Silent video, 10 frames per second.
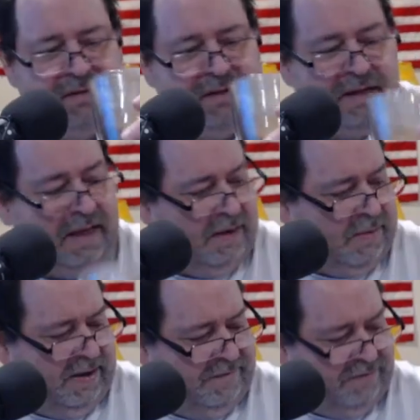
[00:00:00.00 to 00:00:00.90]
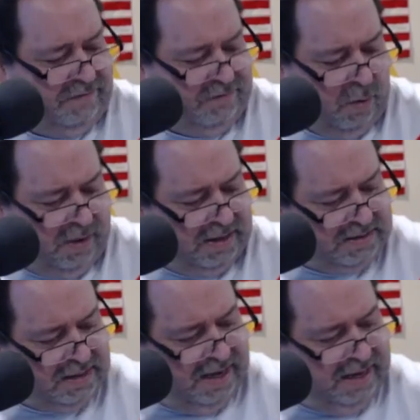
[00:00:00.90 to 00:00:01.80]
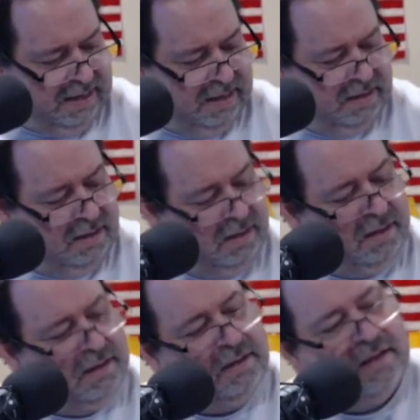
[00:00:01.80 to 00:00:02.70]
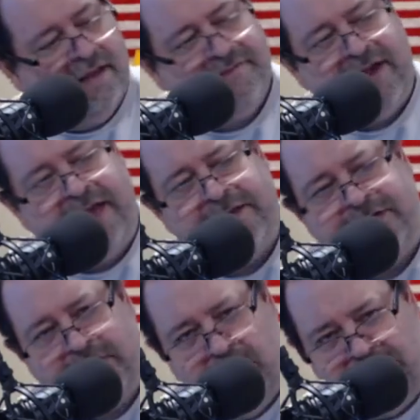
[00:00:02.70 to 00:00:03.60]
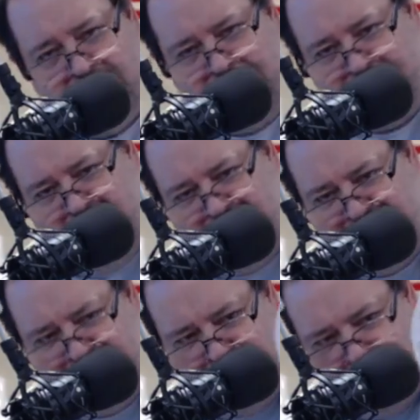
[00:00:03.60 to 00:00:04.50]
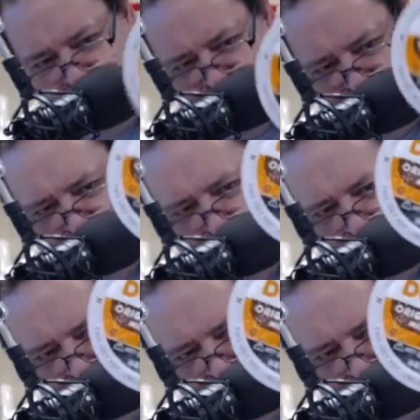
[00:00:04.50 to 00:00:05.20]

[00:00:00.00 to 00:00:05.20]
anyway, if you've joined us late, a fan of the show dropped off 44 of